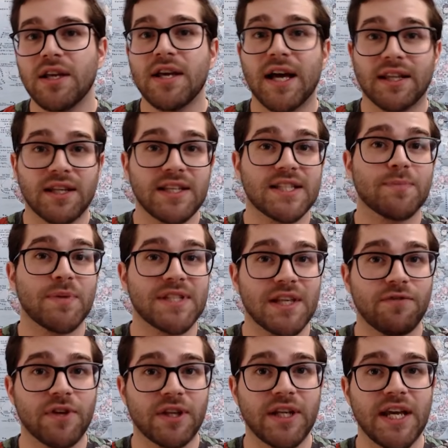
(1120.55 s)
at least
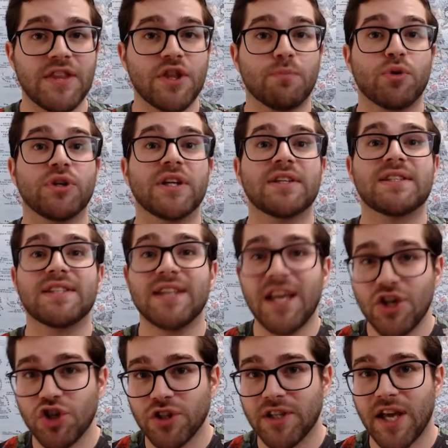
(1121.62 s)
specifically in the
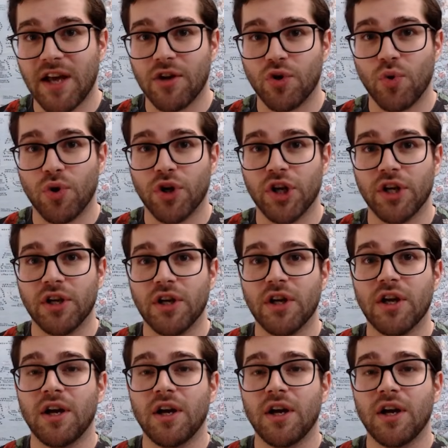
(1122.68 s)
pronunciation category,